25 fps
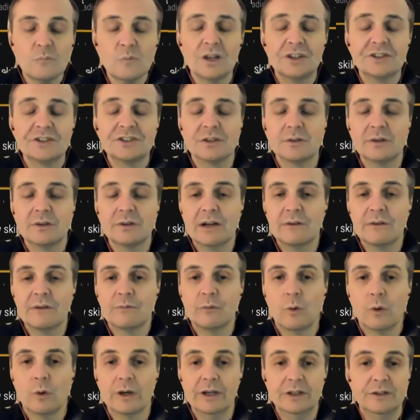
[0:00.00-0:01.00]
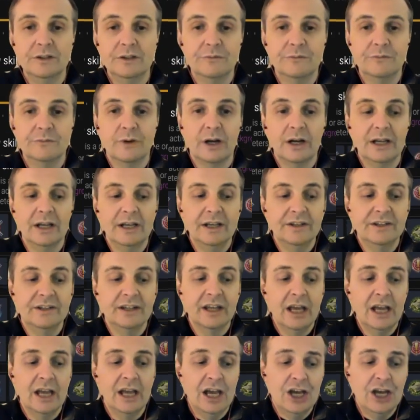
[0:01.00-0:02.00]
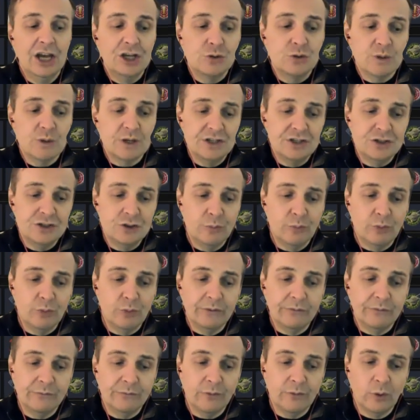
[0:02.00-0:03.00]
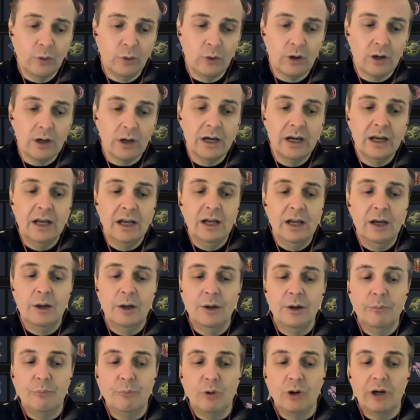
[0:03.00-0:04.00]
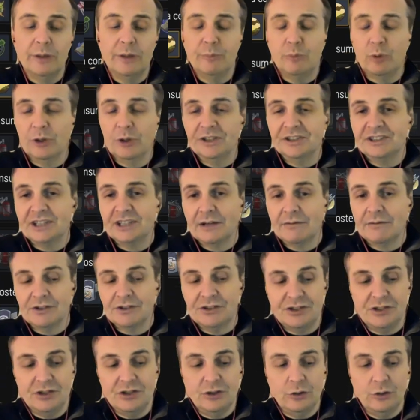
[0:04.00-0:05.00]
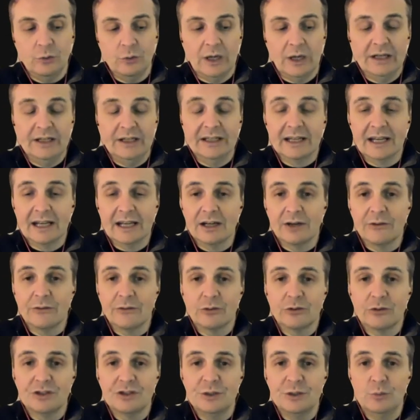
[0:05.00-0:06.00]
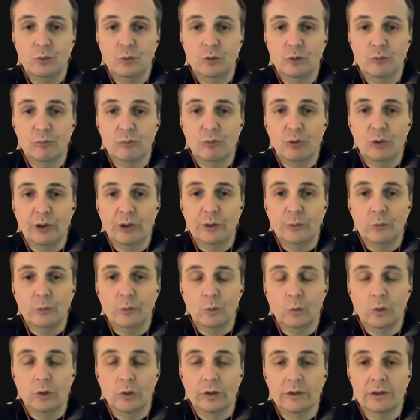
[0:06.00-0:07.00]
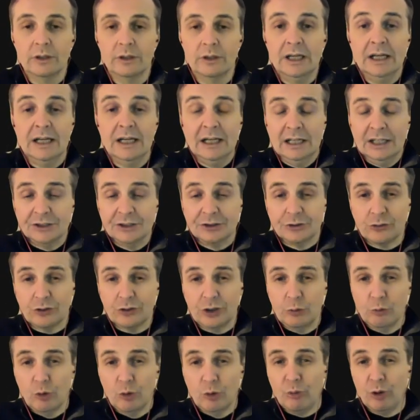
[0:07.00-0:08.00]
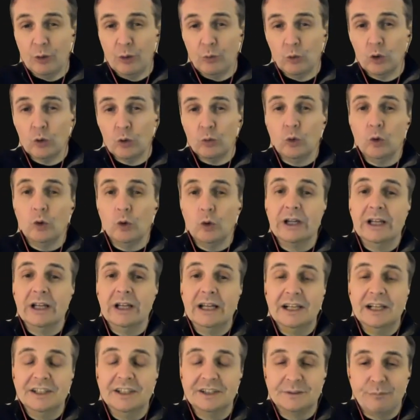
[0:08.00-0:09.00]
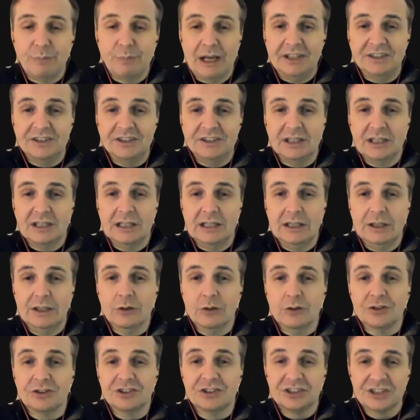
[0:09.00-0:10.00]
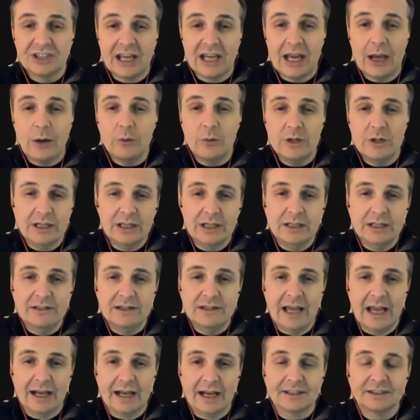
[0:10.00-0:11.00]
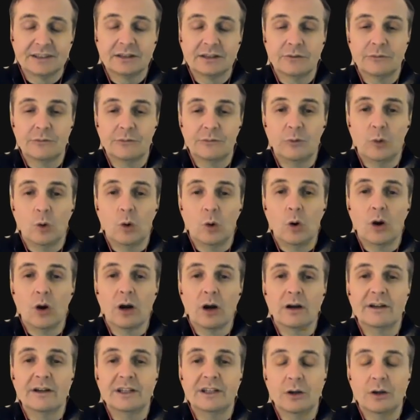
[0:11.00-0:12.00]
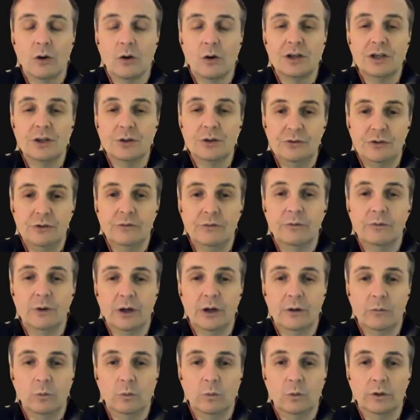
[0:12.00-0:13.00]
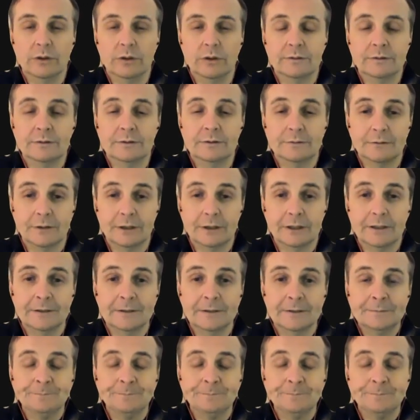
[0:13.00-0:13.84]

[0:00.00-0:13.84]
So therefore you divide 22.4 by 0.72 and you get a 31.1. So 31.11 is basically your scouting index for the RU251, right?